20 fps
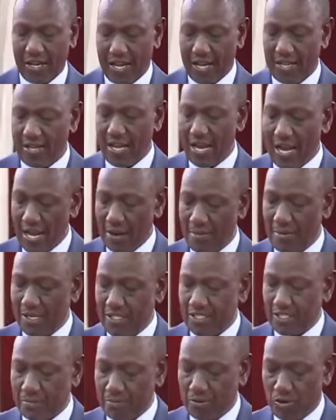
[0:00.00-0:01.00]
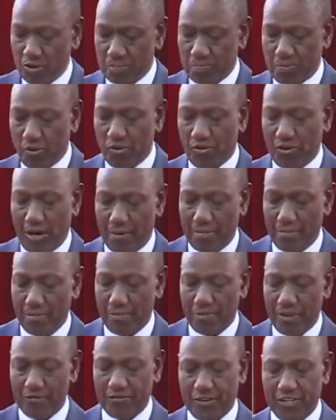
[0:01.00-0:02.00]
the Kenya Urban Support Program,
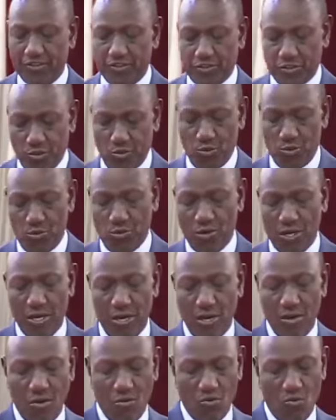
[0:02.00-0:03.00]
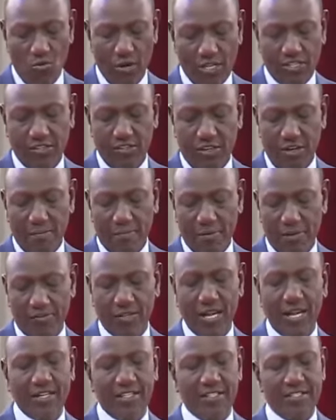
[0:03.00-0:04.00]
Phase 2, which
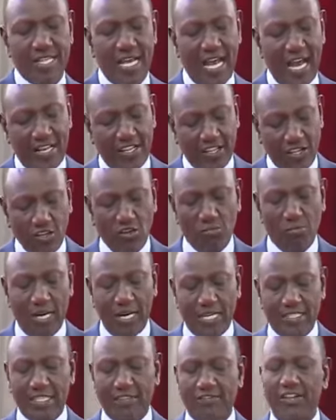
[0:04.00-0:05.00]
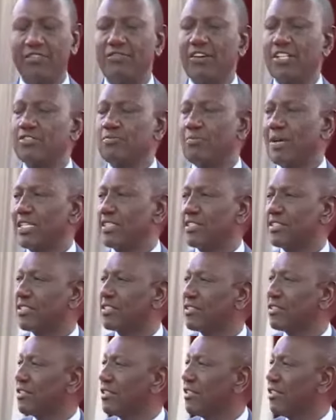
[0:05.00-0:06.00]
represents a cumulative investment
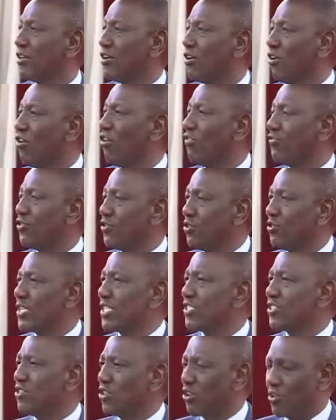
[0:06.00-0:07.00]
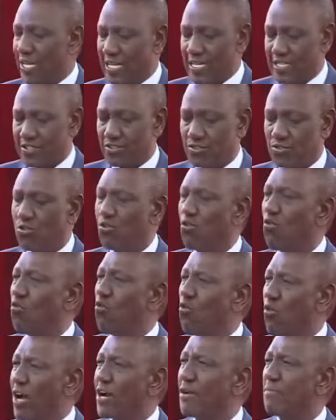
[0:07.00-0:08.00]
of US dollars
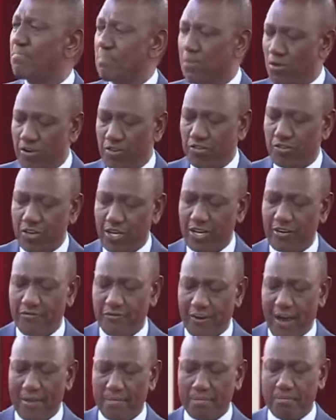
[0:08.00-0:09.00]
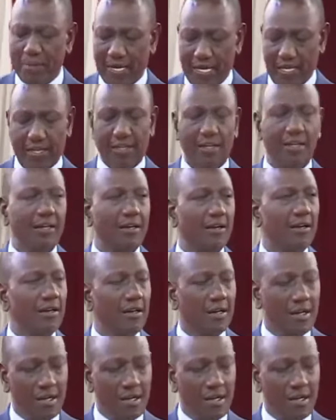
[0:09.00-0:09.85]
1.35 billion